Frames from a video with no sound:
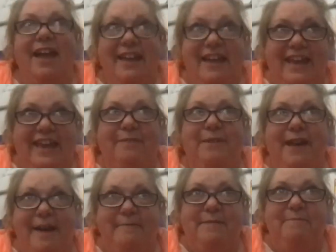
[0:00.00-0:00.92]
keep
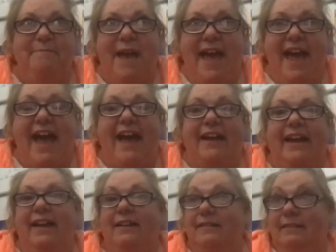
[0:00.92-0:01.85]
coming back.
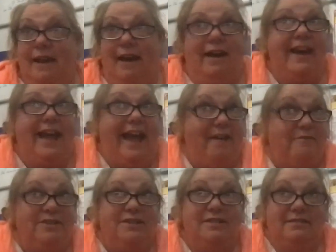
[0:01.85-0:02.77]
And on
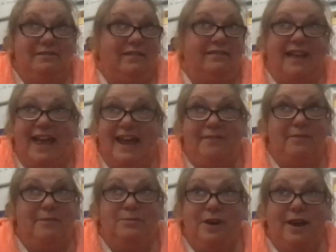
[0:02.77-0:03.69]
average, a lot of
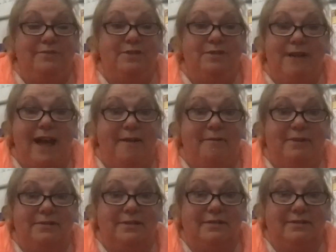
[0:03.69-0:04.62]
them drive two
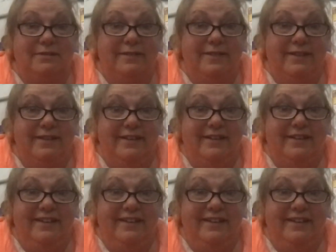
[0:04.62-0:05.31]
hours. That's